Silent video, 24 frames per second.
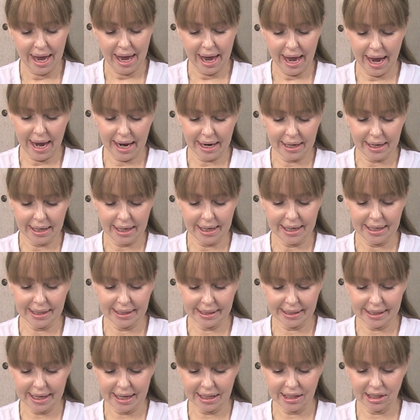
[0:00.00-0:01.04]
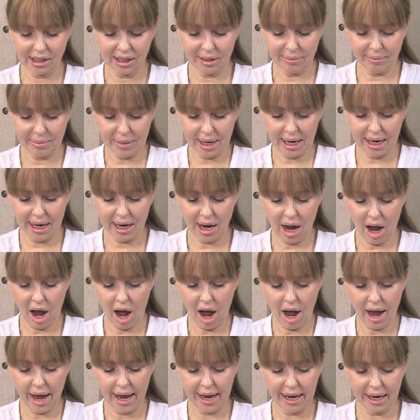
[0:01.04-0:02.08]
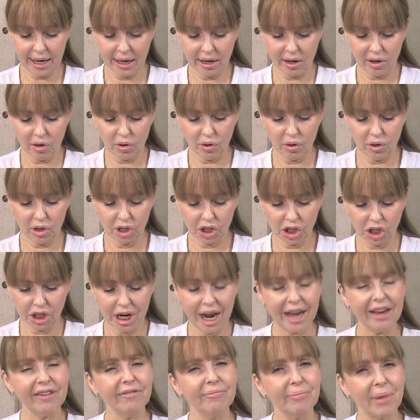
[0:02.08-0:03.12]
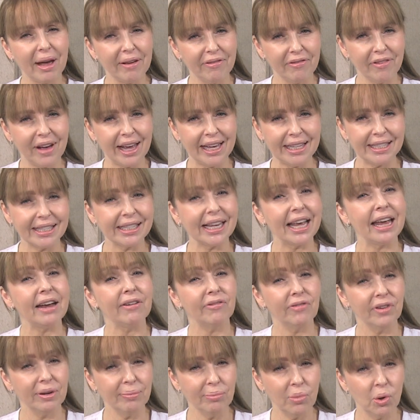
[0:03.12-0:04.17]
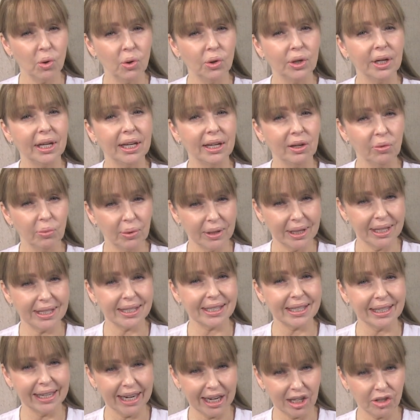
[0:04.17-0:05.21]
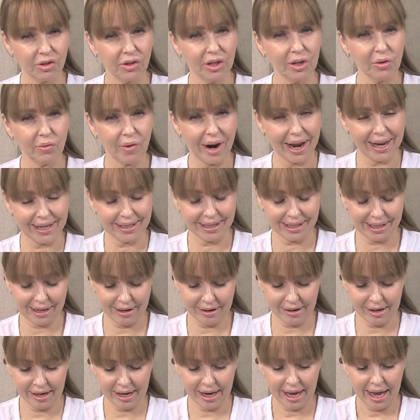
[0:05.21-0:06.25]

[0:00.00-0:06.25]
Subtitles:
And he said to me, "I shave my face every morning with this electric razor,